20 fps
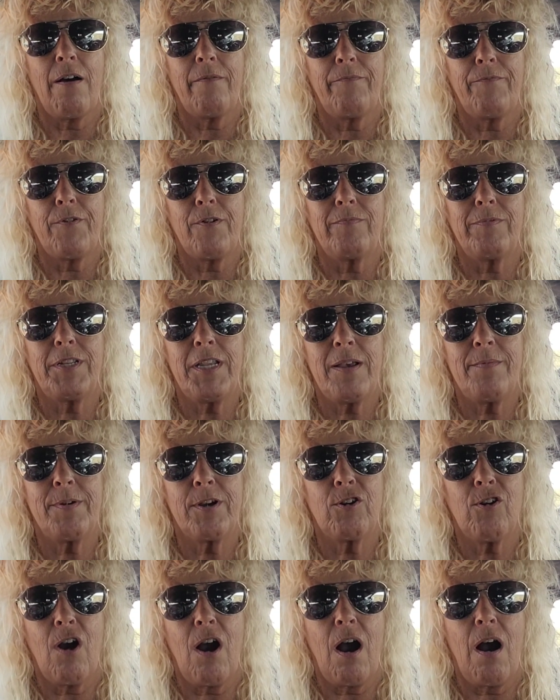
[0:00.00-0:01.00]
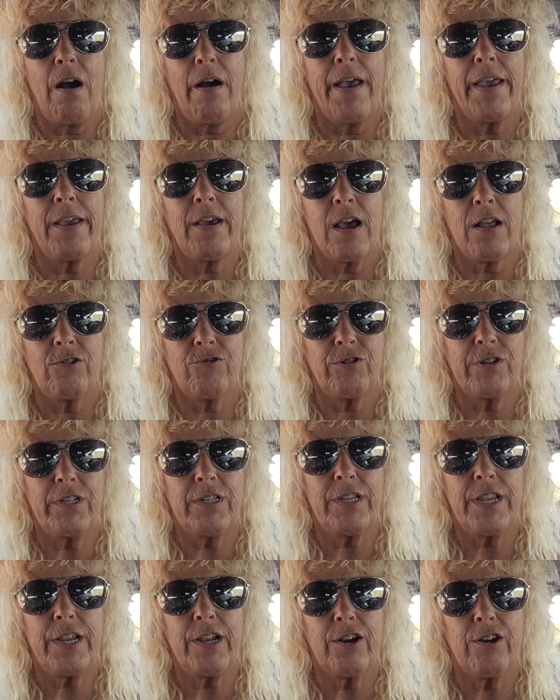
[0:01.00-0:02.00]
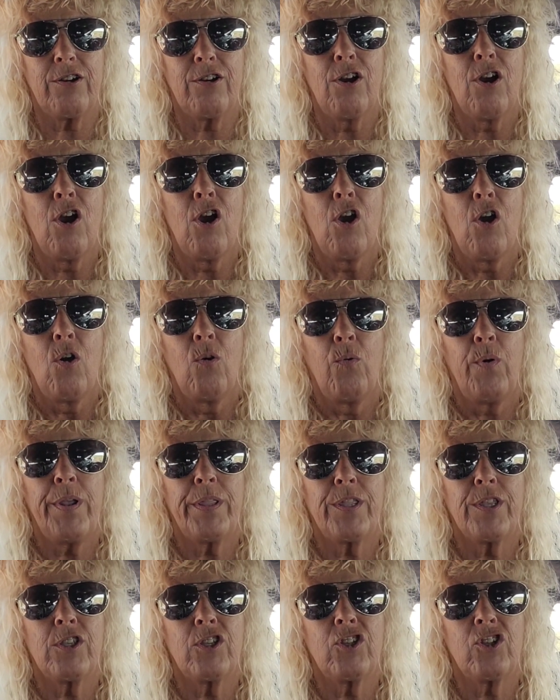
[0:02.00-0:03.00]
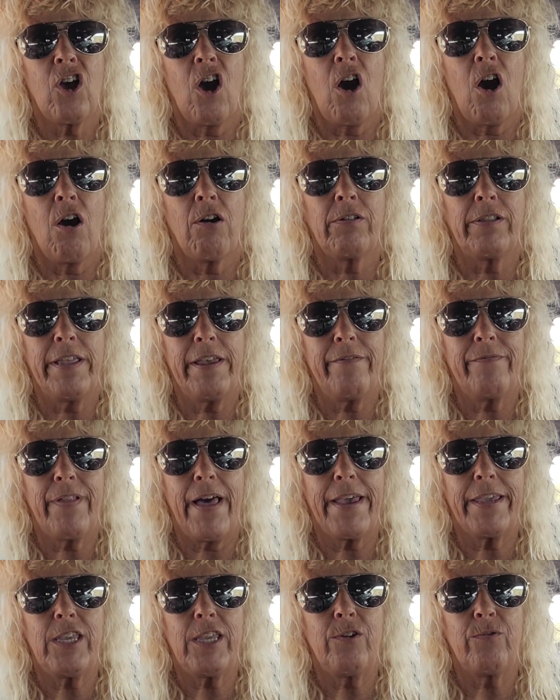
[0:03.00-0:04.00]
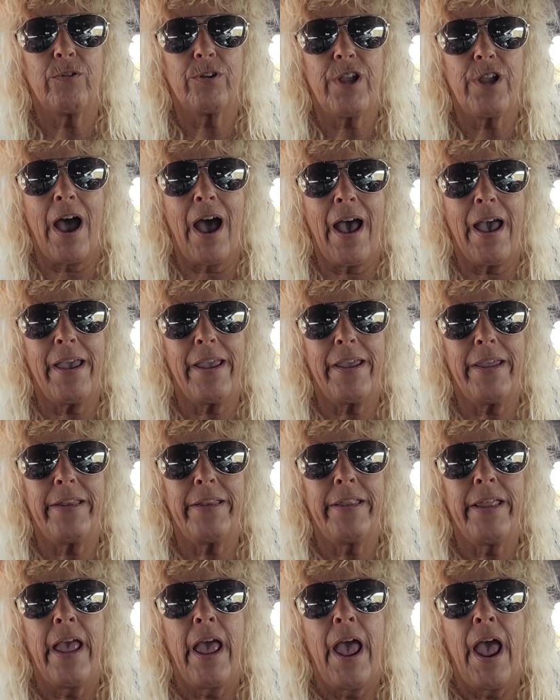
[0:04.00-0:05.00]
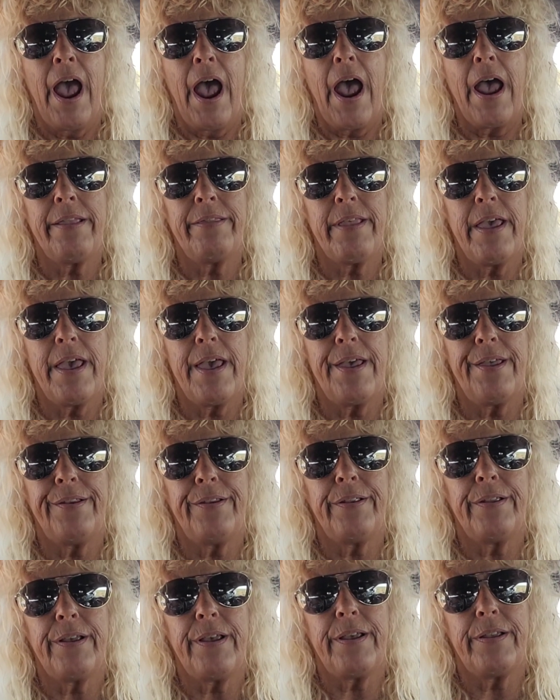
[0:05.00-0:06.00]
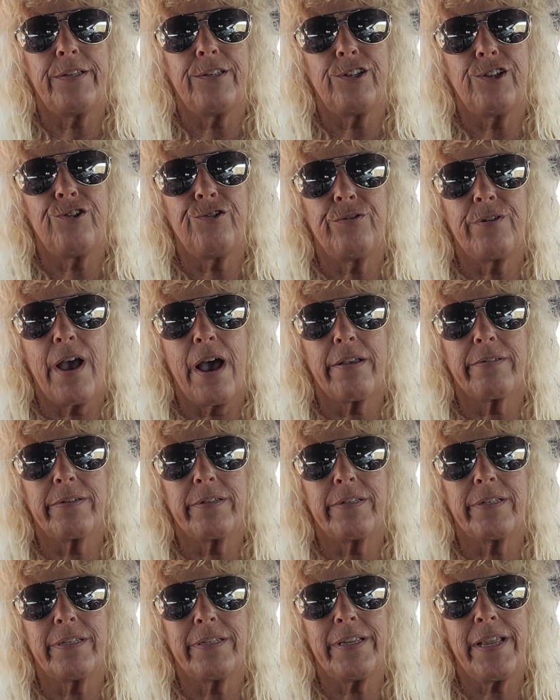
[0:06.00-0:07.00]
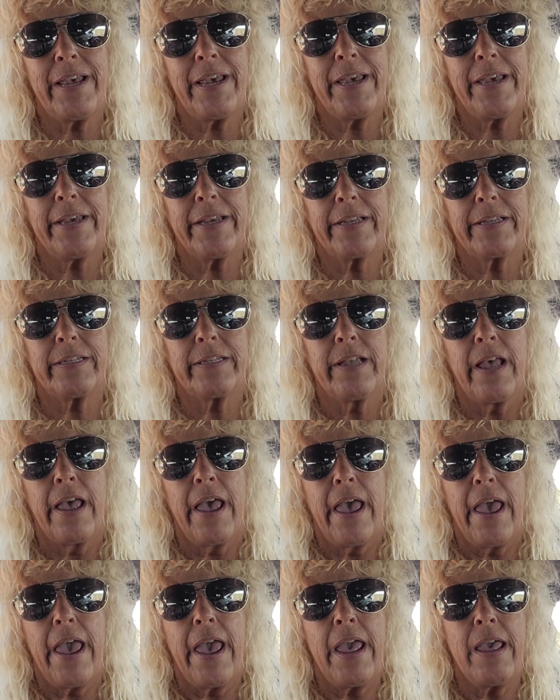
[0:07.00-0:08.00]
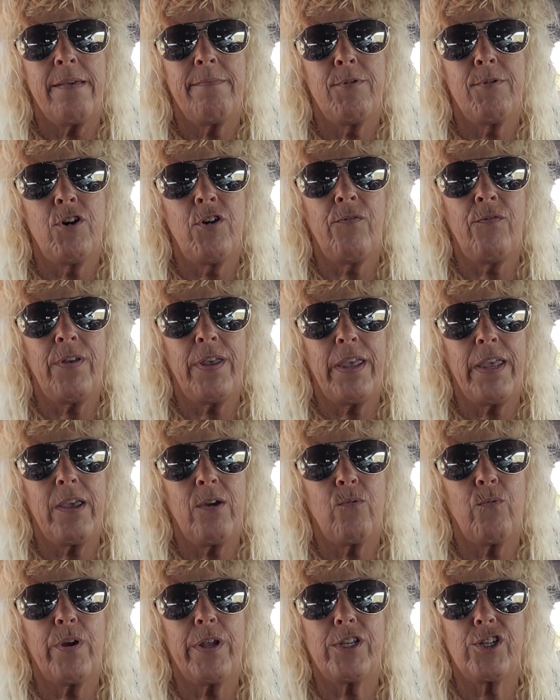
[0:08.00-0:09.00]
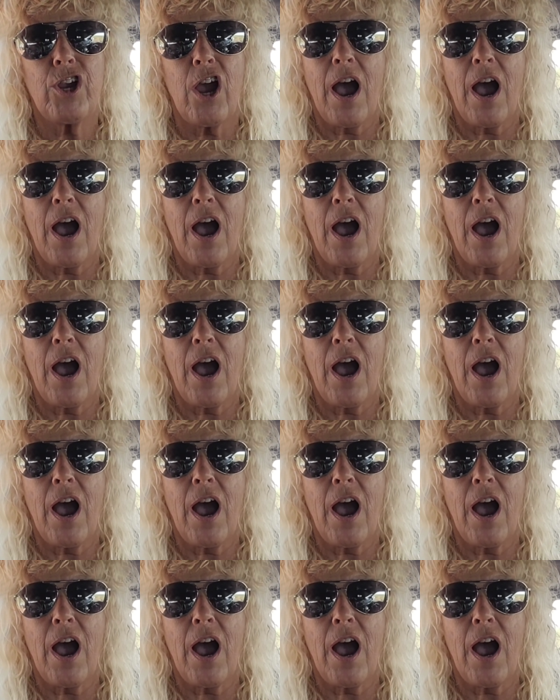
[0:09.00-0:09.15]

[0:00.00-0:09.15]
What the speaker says: from Tim McGraw, a country singer, with the song "Live Like You Were Dying." And then in 2006, a movie, which